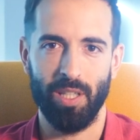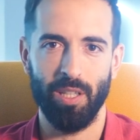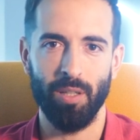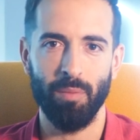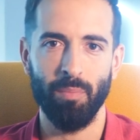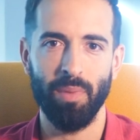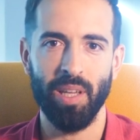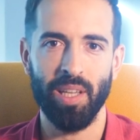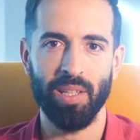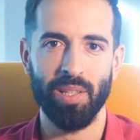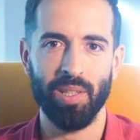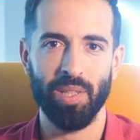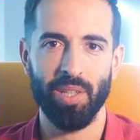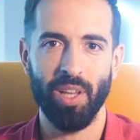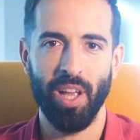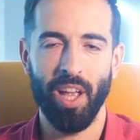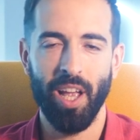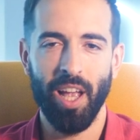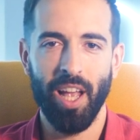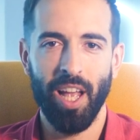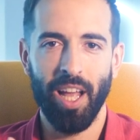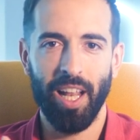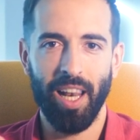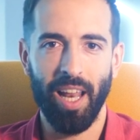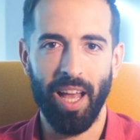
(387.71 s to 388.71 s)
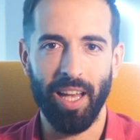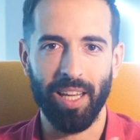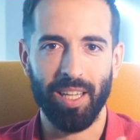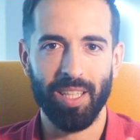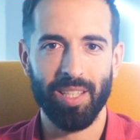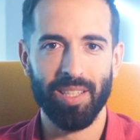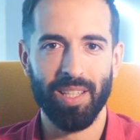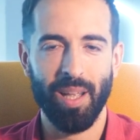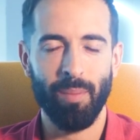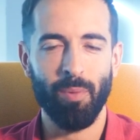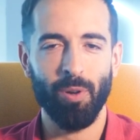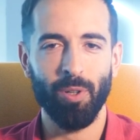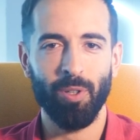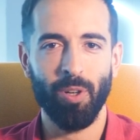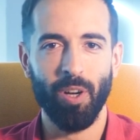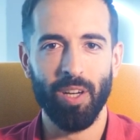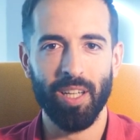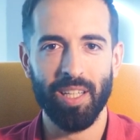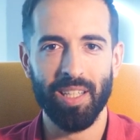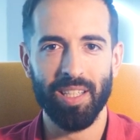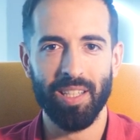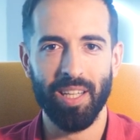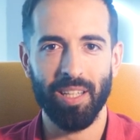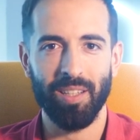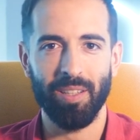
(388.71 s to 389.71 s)
It means like
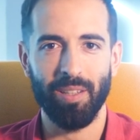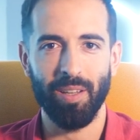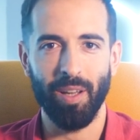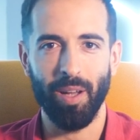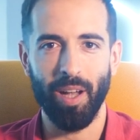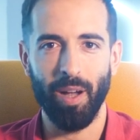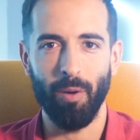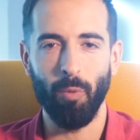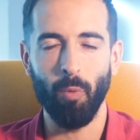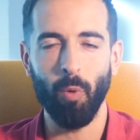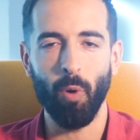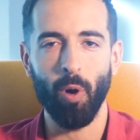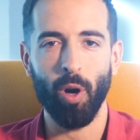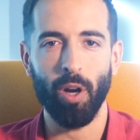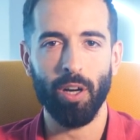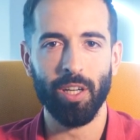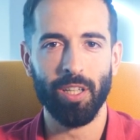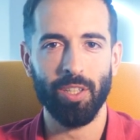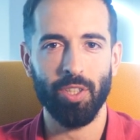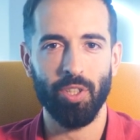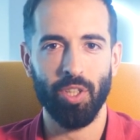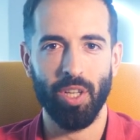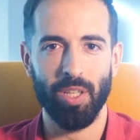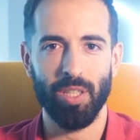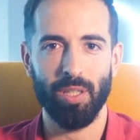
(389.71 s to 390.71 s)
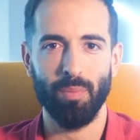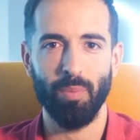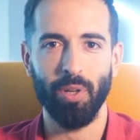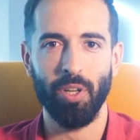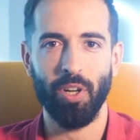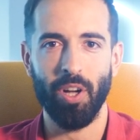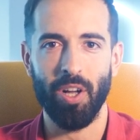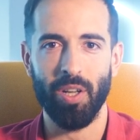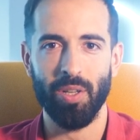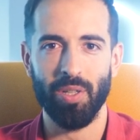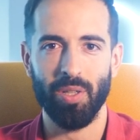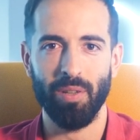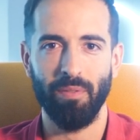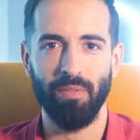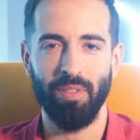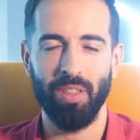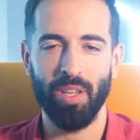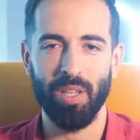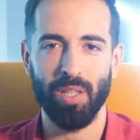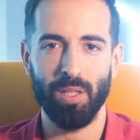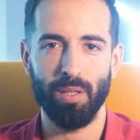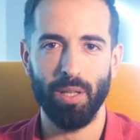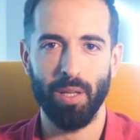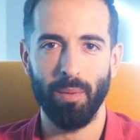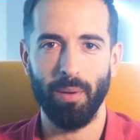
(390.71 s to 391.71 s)
stablecoins that work just because of
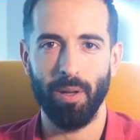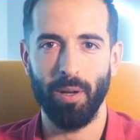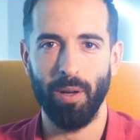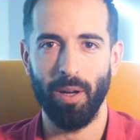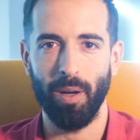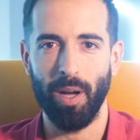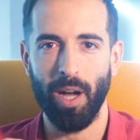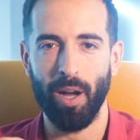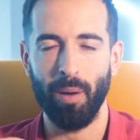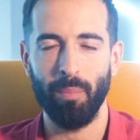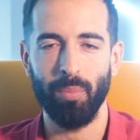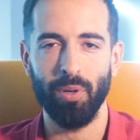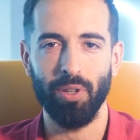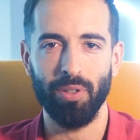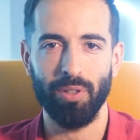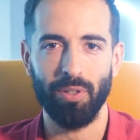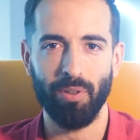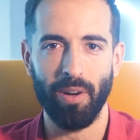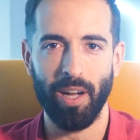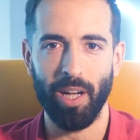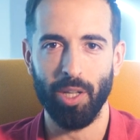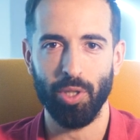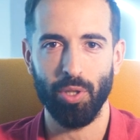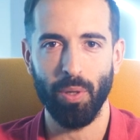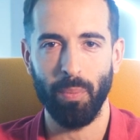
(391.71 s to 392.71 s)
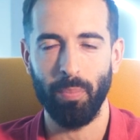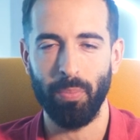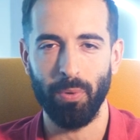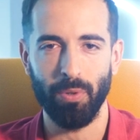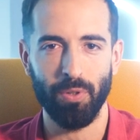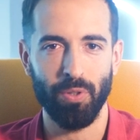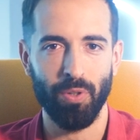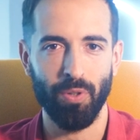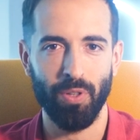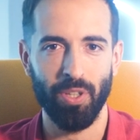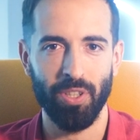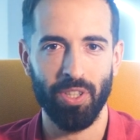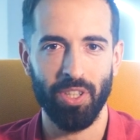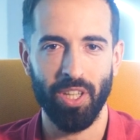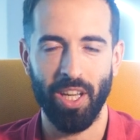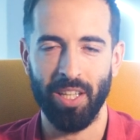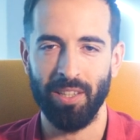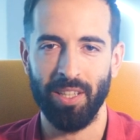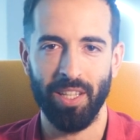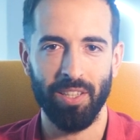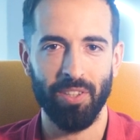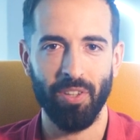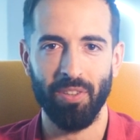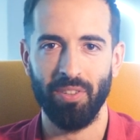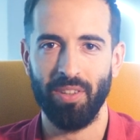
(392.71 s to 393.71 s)
this arbitrage opportunity, and
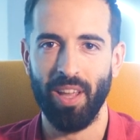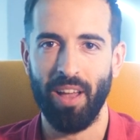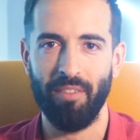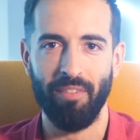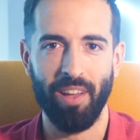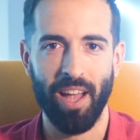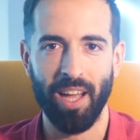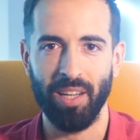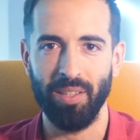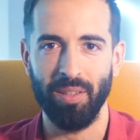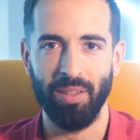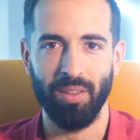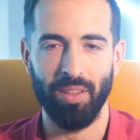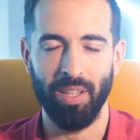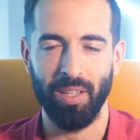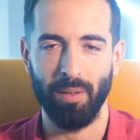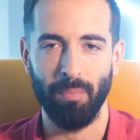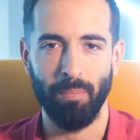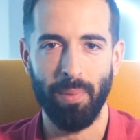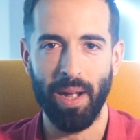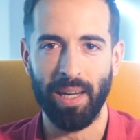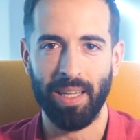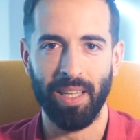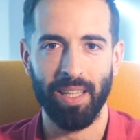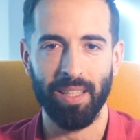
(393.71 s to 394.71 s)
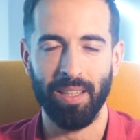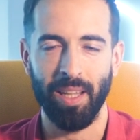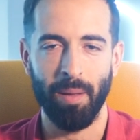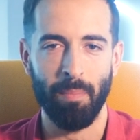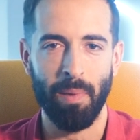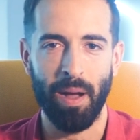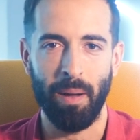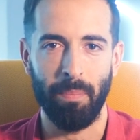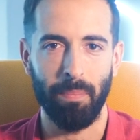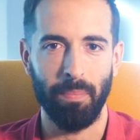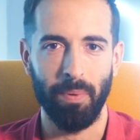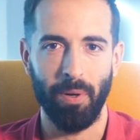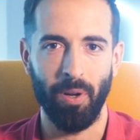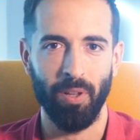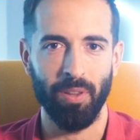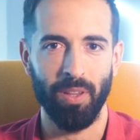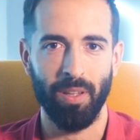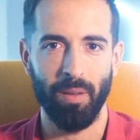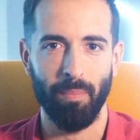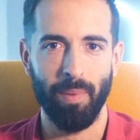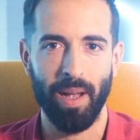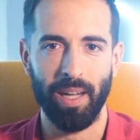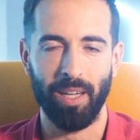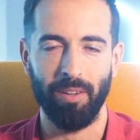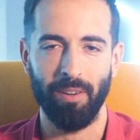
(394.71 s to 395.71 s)
they don't have anything backing them up on
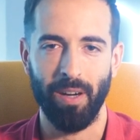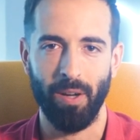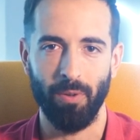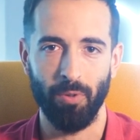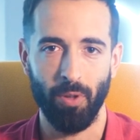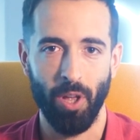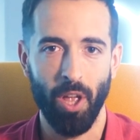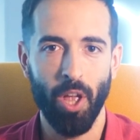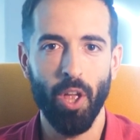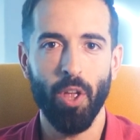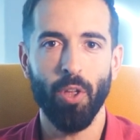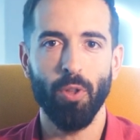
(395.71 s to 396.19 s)
the background.